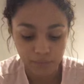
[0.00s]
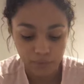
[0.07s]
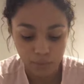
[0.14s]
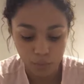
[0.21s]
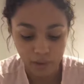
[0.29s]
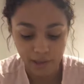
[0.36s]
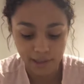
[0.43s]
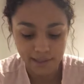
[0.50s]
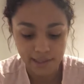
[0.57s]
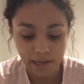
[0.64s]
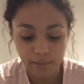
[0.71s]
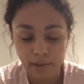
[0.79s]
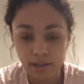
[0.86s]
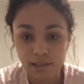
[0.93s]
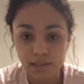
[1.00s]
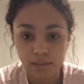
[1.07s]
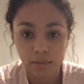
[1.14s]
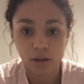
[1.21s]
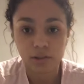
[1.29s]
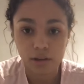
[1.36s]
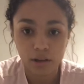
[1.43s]
When it's gonna be a
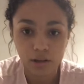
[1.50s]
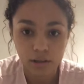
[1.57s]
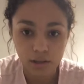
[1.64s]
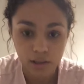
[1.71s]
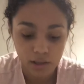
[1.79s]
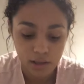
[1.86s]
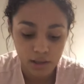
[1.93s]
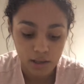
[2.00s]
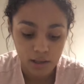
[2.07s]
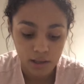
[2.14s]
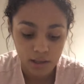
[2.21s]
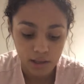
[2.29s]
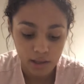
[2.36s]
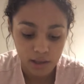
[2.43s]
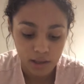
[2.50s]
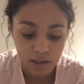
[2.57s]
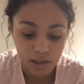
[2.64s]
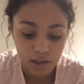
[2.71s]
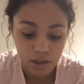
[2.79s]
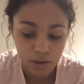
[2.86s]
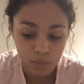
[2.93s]
small dog,
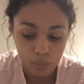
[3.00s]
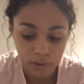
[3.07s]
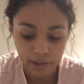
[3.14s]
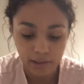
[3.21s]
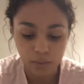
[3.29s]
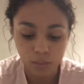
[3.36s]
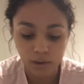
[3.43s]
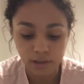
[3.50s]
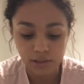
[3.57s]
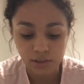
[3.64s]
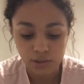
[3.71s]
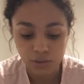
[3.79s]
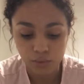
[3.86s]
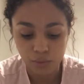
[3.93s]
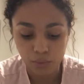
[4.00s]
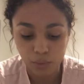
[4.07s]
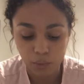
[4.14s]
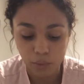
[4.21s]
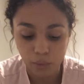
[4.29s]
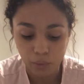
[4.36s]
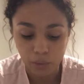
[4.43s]
we're gonna want
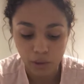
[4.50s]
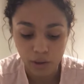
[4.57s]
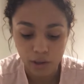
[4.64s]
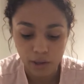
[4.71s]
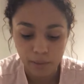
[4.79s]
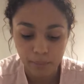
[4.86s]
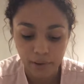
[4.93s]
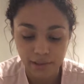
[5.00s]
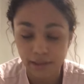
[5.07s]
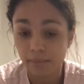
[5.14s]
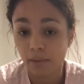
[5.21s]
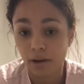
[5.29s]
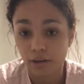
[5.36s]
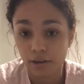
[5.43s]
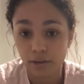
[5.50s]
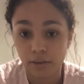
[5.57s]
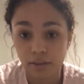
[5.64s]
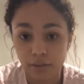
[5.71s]
to put them on